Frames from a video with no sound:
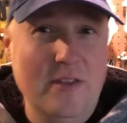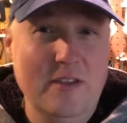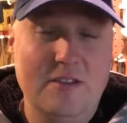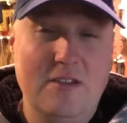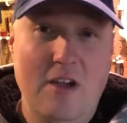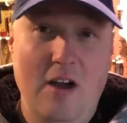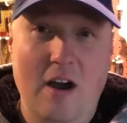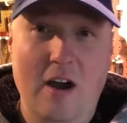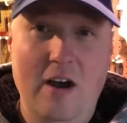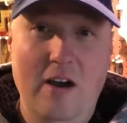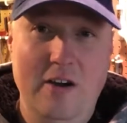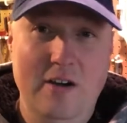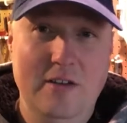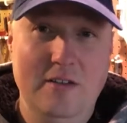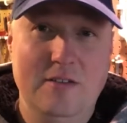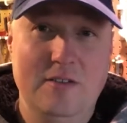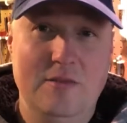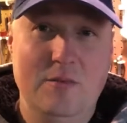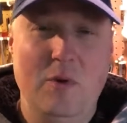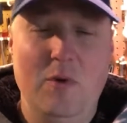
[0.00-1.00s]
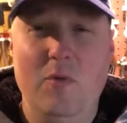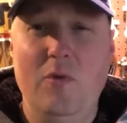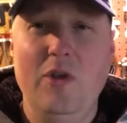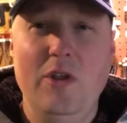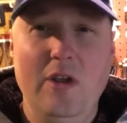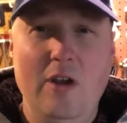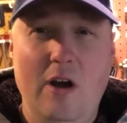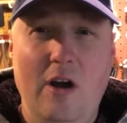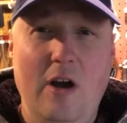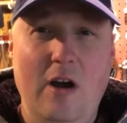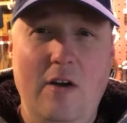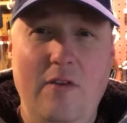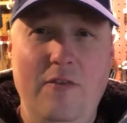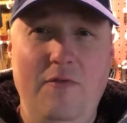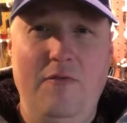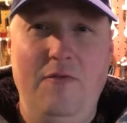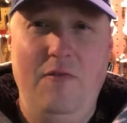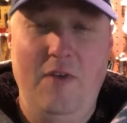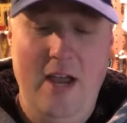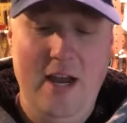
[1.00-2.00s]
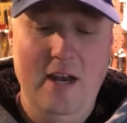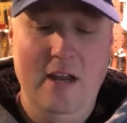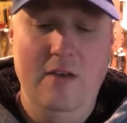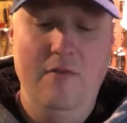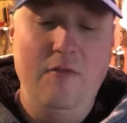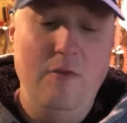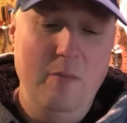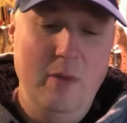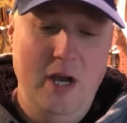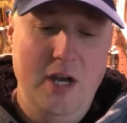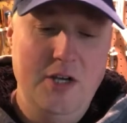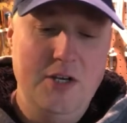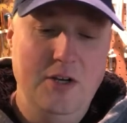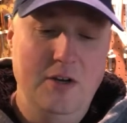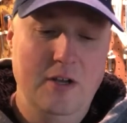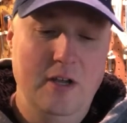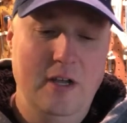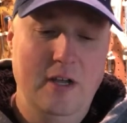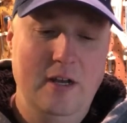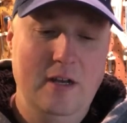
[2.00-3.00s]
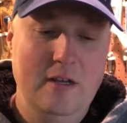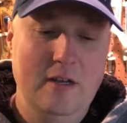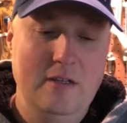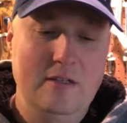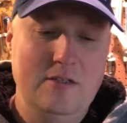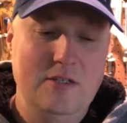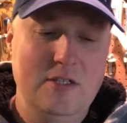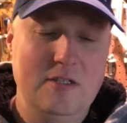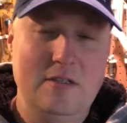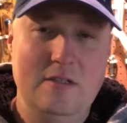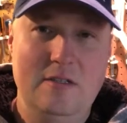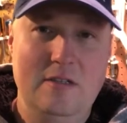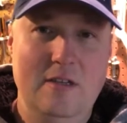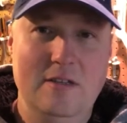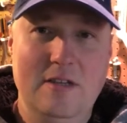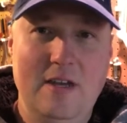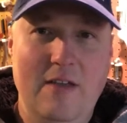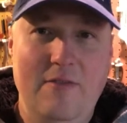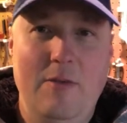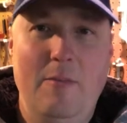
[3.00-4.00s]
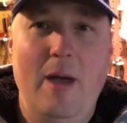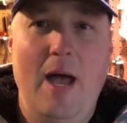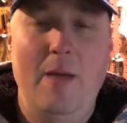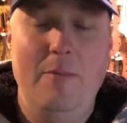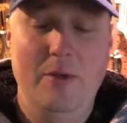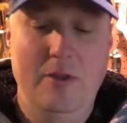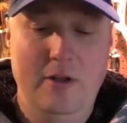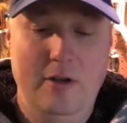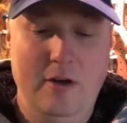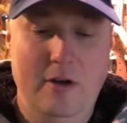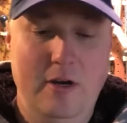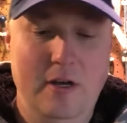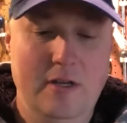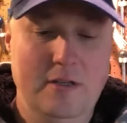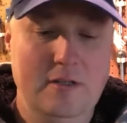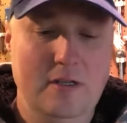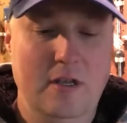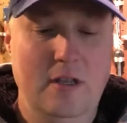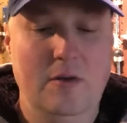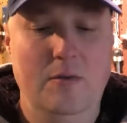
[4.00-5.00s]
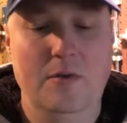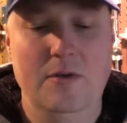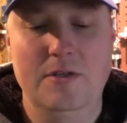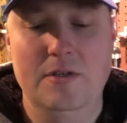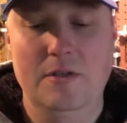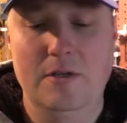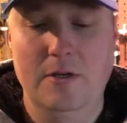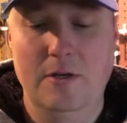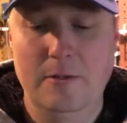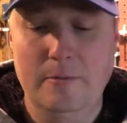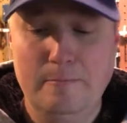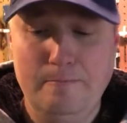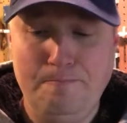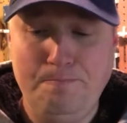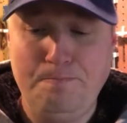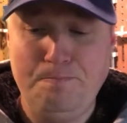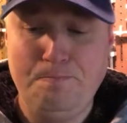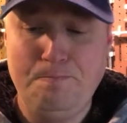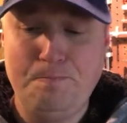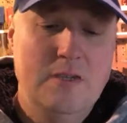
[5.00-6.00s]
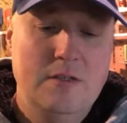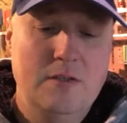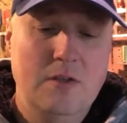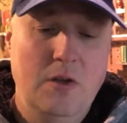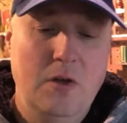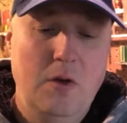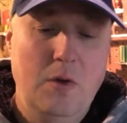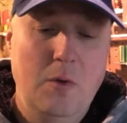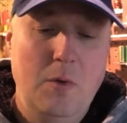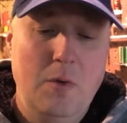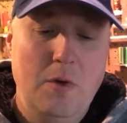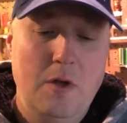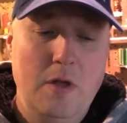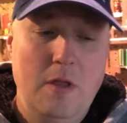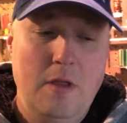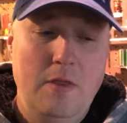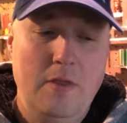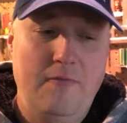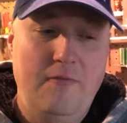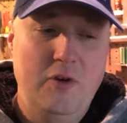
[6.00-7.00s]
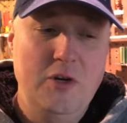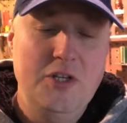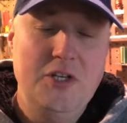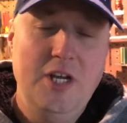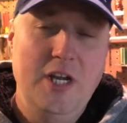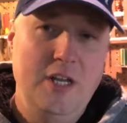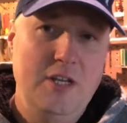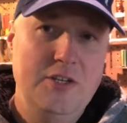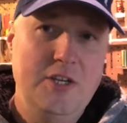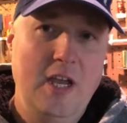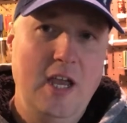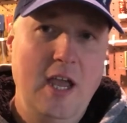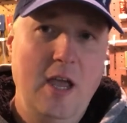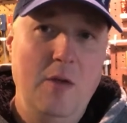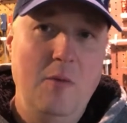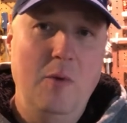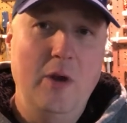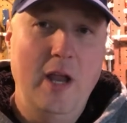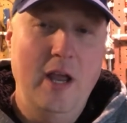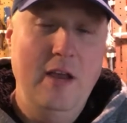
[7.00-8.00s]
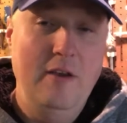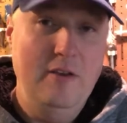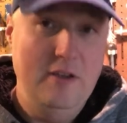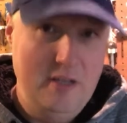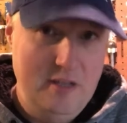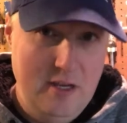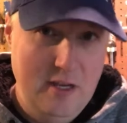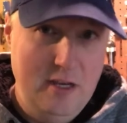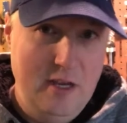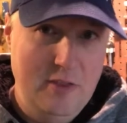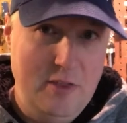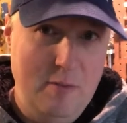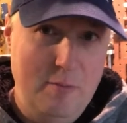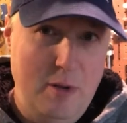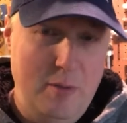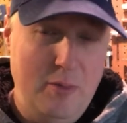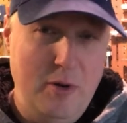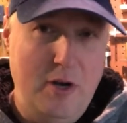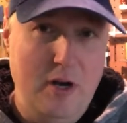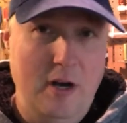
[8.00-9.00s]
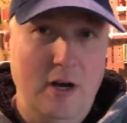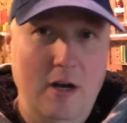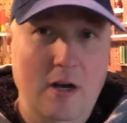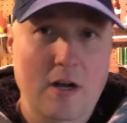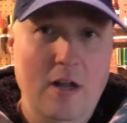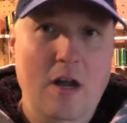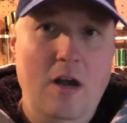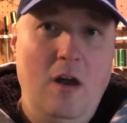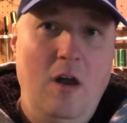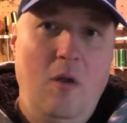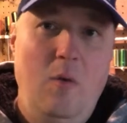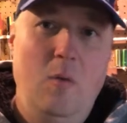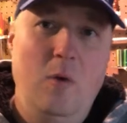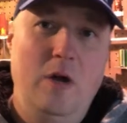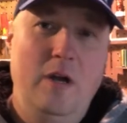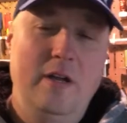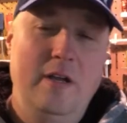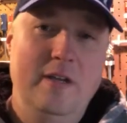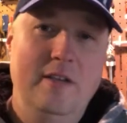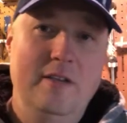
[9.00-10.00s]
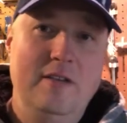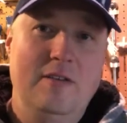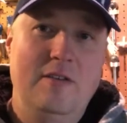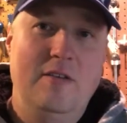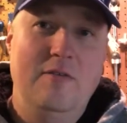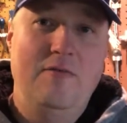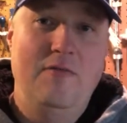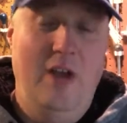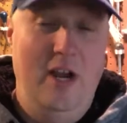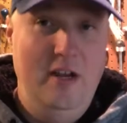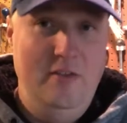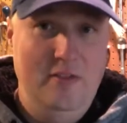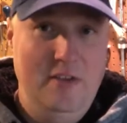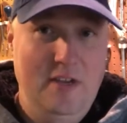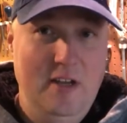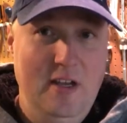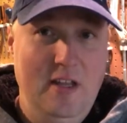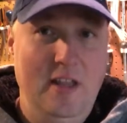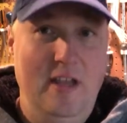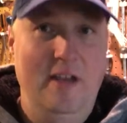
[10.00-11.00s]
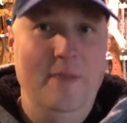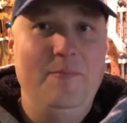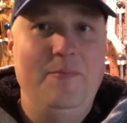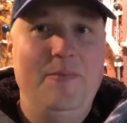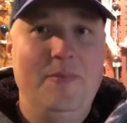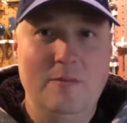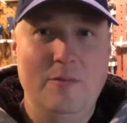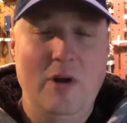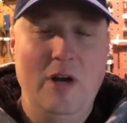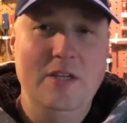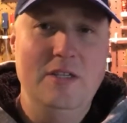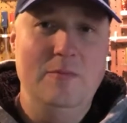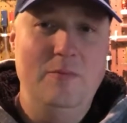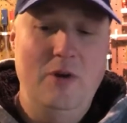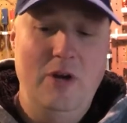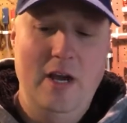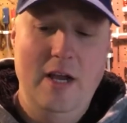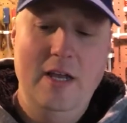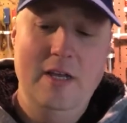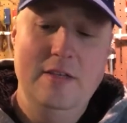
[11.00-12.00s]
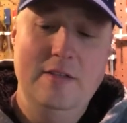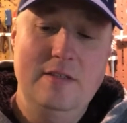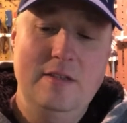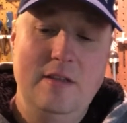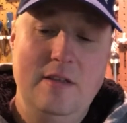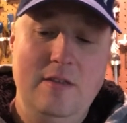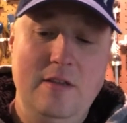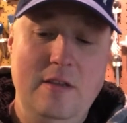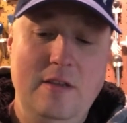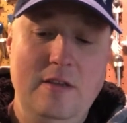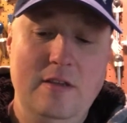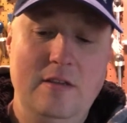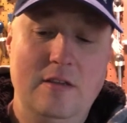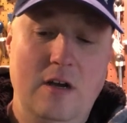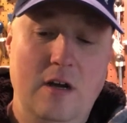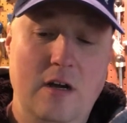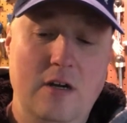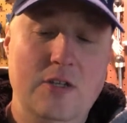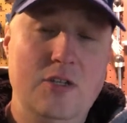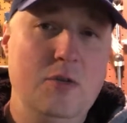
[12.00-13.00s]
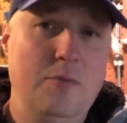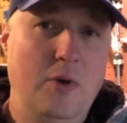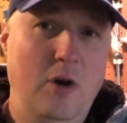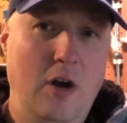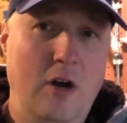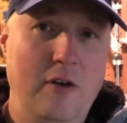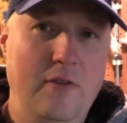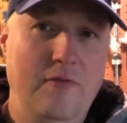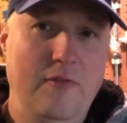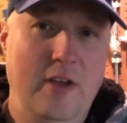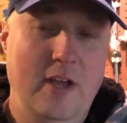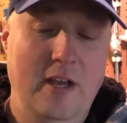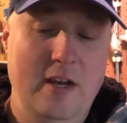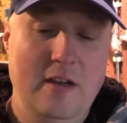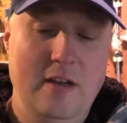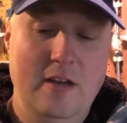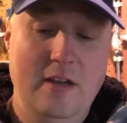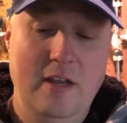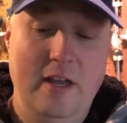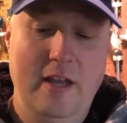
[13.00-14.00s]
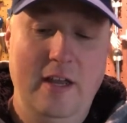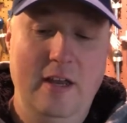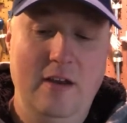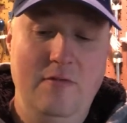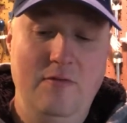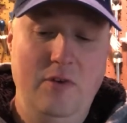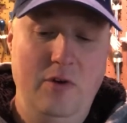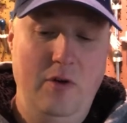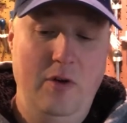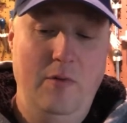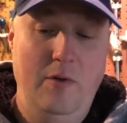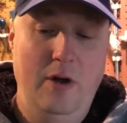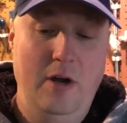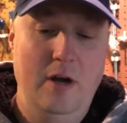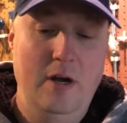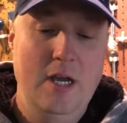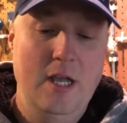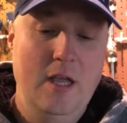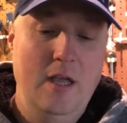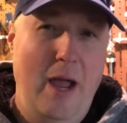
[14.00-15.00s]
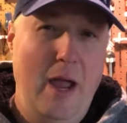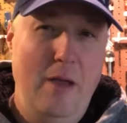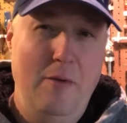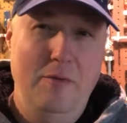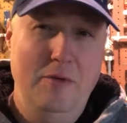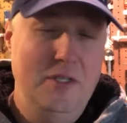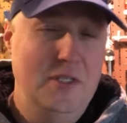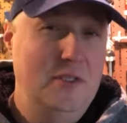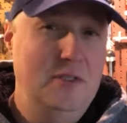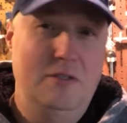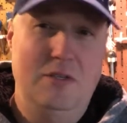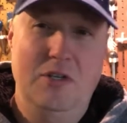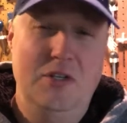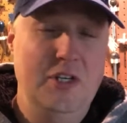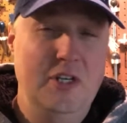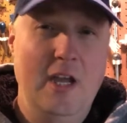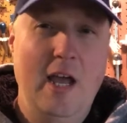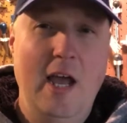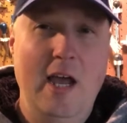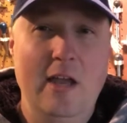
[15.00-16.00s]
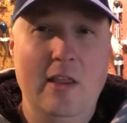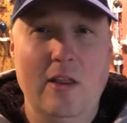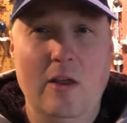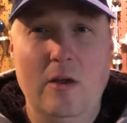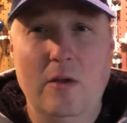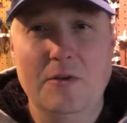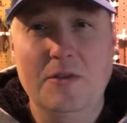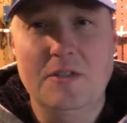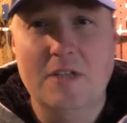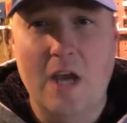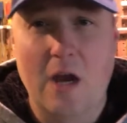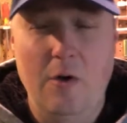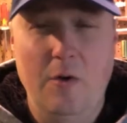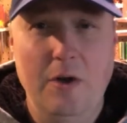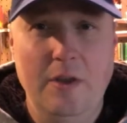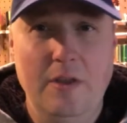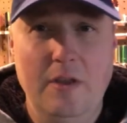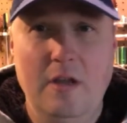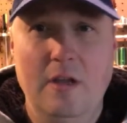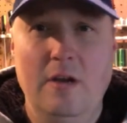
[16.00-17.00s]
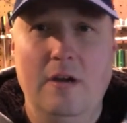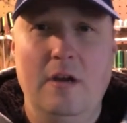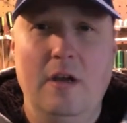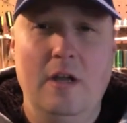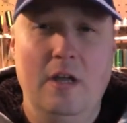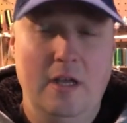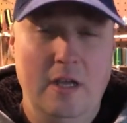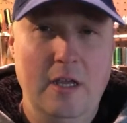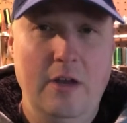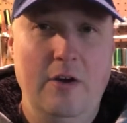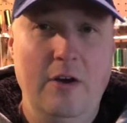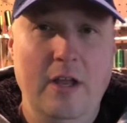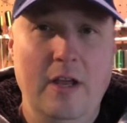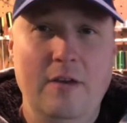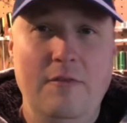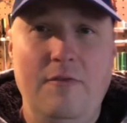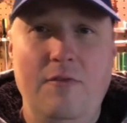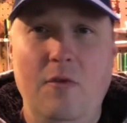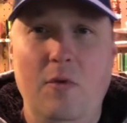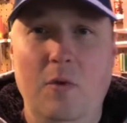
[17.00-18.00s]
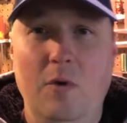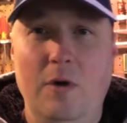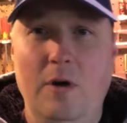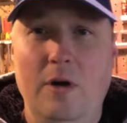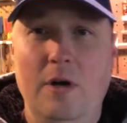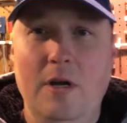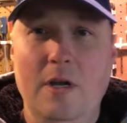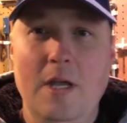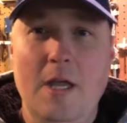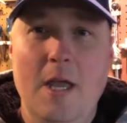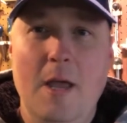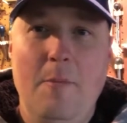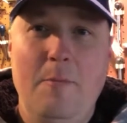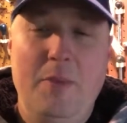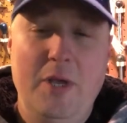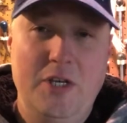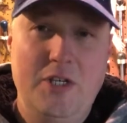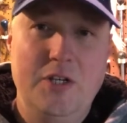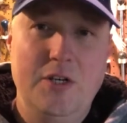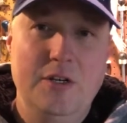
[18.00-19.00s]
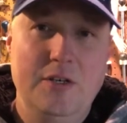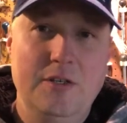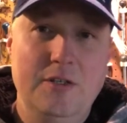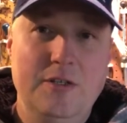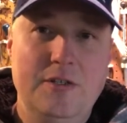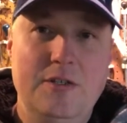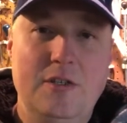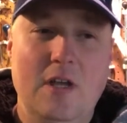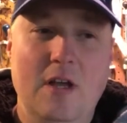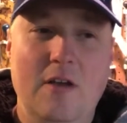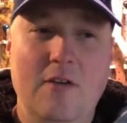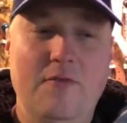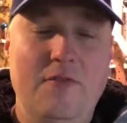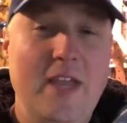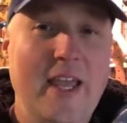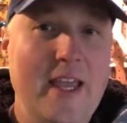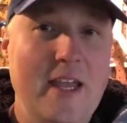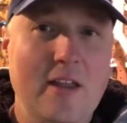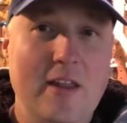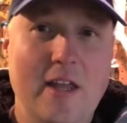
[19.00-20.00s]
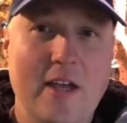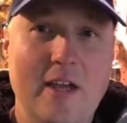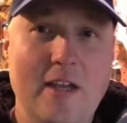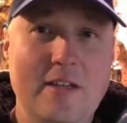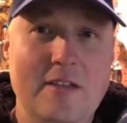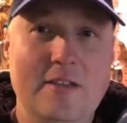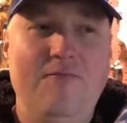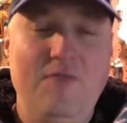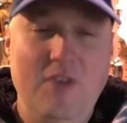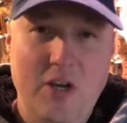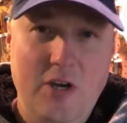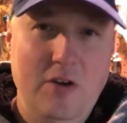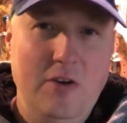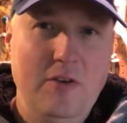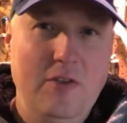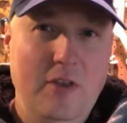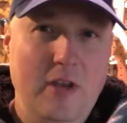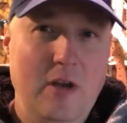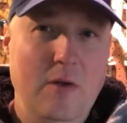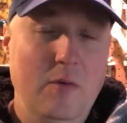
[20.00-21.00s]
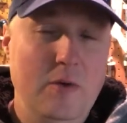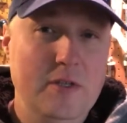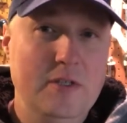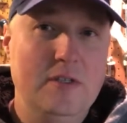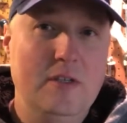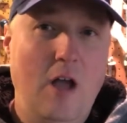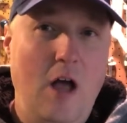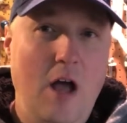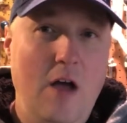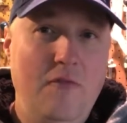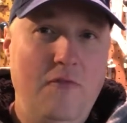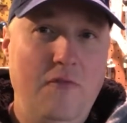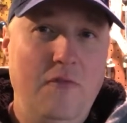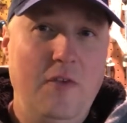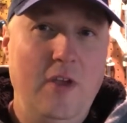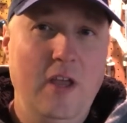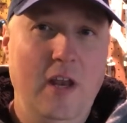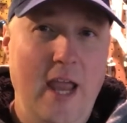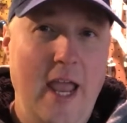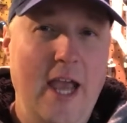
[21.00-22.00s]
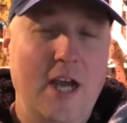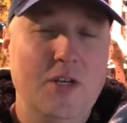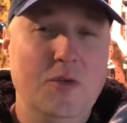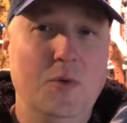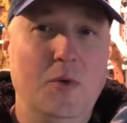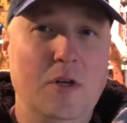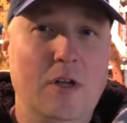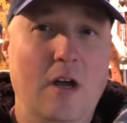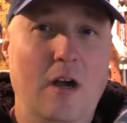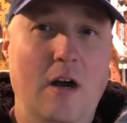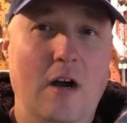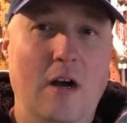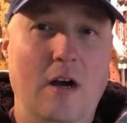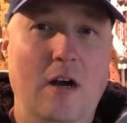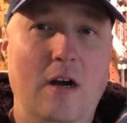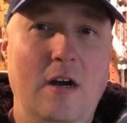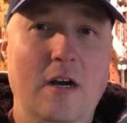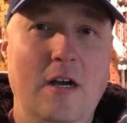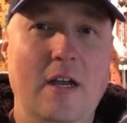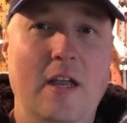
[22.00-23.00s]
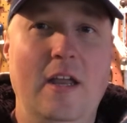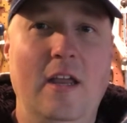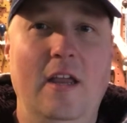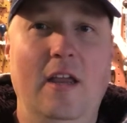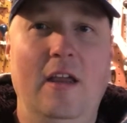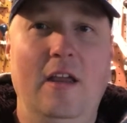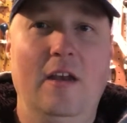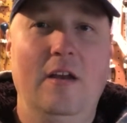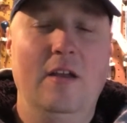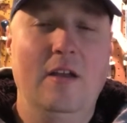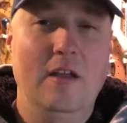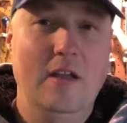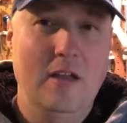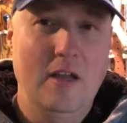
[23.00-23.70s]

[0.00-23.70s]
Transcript: car is really hard to find information on. It just doesn't have the popularity as the other ones do. So the first challenge I had when I did get the bumper car was finding the taillight. Surprise, surprise, these are super hard to find and very rare. I was searching high and low, scouring the internet for pictures of taillights, figured that it was off an actual car and